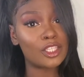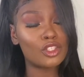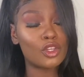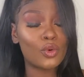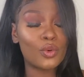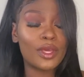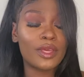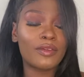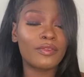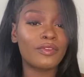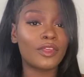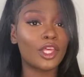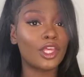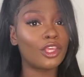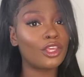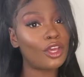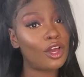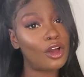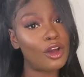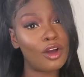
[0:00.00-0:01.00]
So if
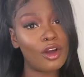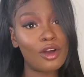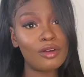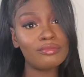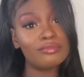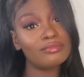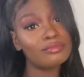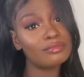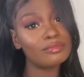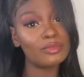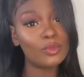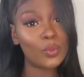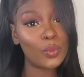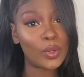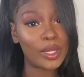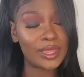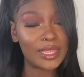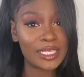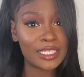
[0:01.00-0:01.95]
y'all want